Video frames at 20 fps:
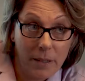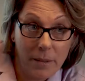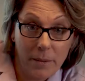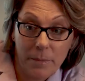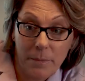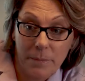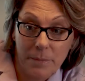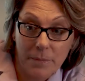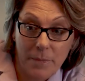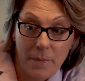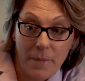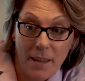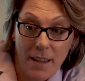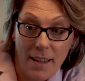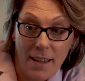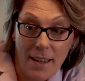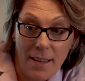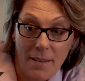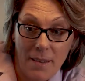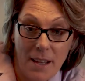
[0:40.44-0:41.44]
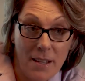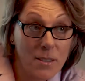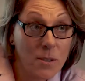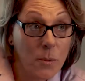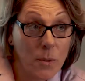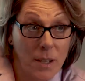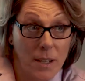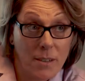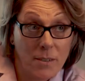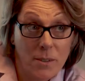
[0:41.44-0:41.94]
children and
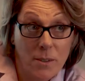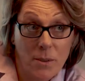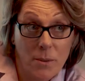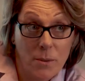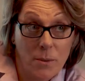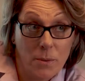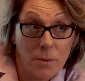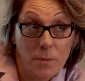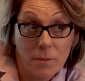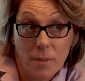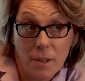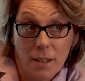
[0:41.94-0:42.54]
adults. It doesn't